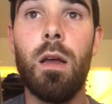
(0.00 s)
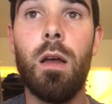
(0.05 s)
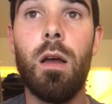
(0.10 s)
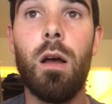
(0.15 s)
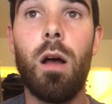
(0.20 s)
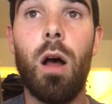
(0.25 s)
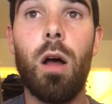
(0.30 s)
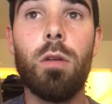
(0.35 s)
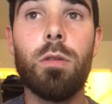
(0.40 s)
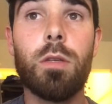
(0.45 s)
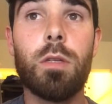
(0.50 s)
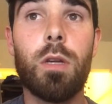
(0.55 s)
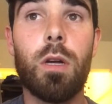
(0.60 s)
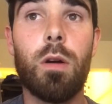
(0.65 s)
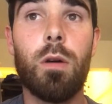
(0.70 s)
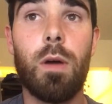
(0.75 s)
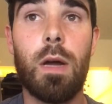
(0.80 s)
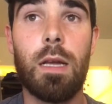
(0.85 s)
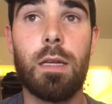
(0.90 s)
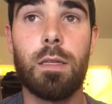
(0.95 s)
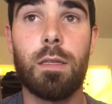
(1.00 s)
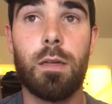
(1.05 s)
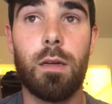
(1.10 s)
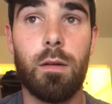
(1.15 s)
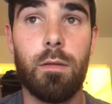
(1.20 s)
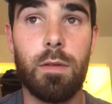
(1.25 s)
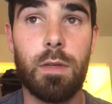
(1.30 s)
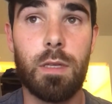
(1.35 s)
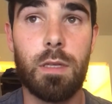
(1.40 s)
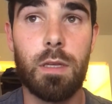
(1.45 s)
Also, S.
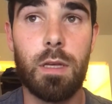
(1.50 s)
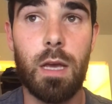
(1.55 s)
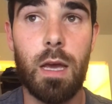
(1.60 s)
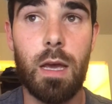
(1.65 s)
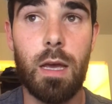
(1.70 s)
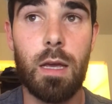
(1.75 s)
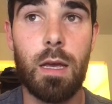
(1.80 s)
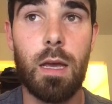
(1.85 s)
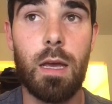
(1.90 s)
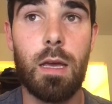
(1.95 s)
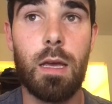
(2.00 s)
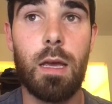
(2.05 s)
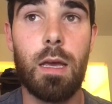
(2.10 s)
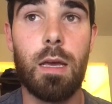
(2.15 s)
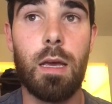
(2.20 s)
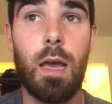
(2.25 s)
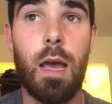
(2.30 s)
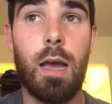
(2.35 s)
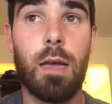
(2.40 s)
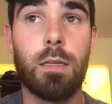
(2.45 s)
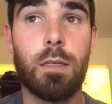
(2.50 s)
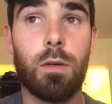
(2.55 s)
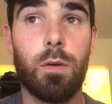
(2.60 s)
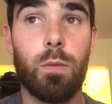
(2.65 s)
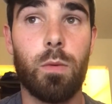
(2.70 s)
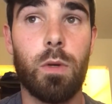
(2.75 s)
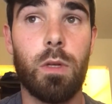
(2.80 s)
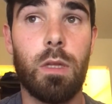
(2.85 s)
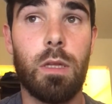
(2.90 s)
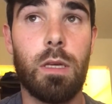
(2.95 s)
cerevisiae, it has a
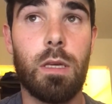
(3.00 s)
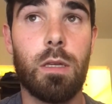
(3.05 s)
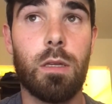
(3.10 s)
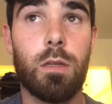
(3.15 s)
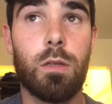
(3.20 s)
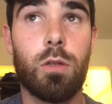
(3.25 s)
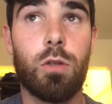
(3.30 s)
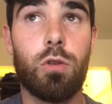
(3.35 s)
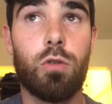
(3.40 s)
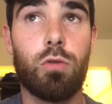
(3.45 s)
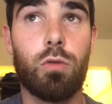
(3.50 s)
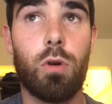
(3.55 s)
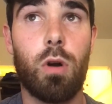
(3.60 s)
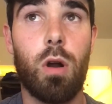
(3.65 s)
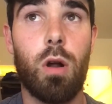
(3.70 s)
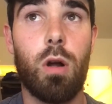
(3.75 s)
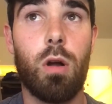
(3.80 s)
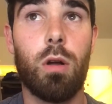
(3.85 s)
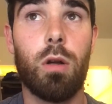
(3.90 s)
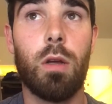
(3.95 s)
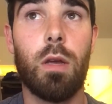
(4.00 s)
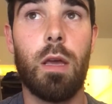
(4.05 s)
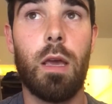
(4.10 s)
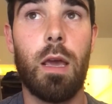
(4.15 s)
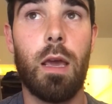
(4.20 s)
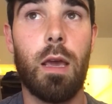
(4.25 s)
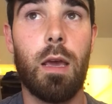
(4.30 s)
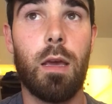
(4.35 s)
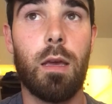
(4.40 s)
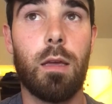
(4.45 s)
really strong
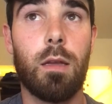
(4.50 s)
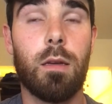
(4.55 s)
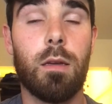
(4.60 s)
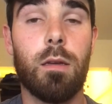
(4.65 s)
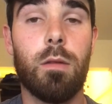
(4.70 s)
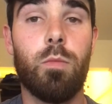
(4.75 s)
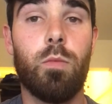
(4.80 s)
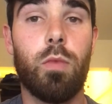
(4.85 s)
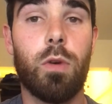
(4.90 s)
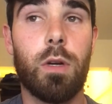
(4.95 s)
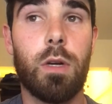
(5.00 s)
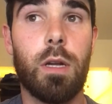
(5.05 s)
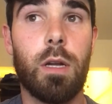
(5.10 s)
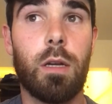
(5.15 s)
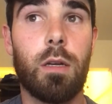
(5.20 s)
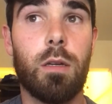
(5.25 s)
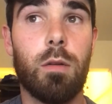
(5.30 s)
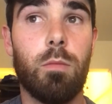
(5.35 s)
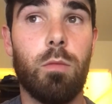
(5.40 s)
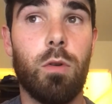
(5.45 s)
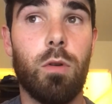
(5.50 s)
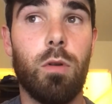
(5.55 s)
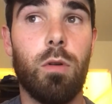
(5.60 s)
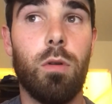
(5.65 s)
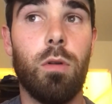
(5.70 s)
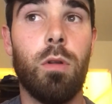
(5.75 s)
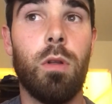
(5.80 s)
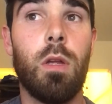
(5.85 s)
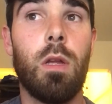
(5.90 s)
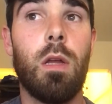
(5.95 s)
and
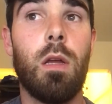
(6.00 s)
predictable